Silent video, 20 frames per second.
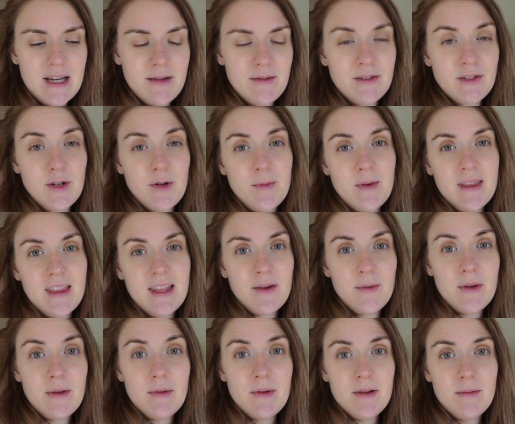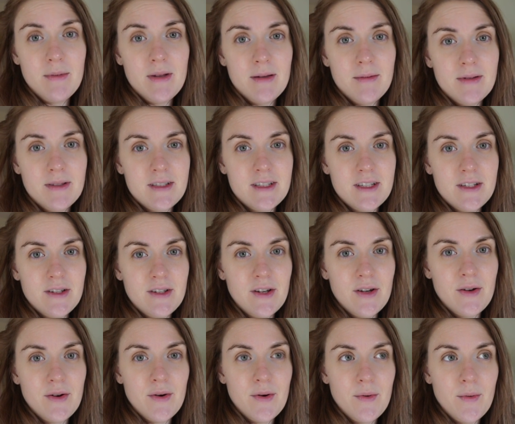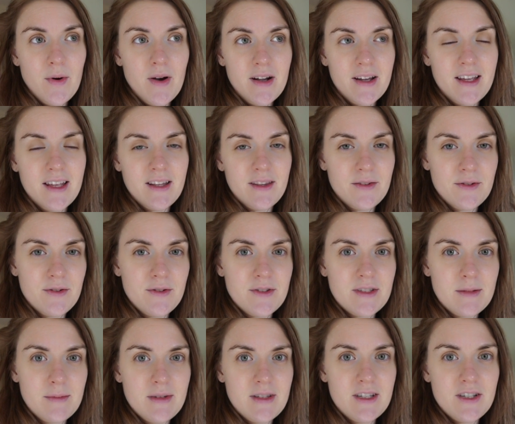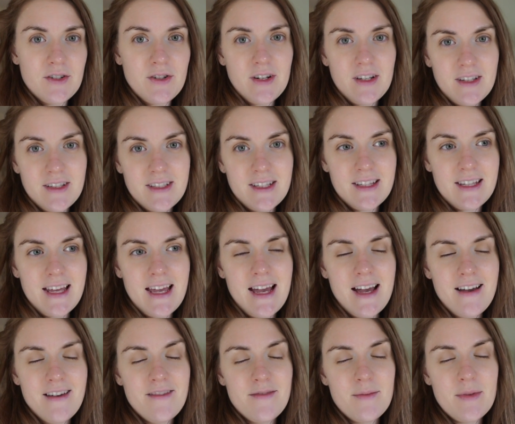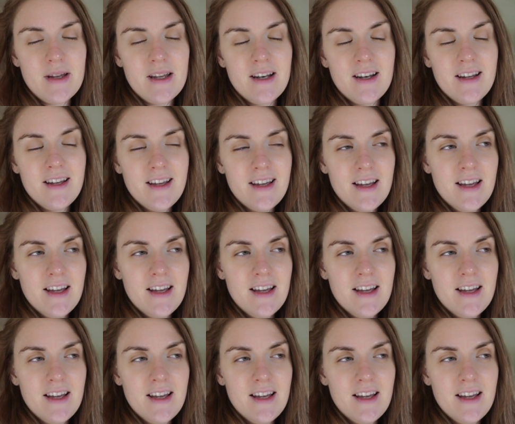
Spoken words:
I was hoping that we would be able to go walking through some of the trails that they have, but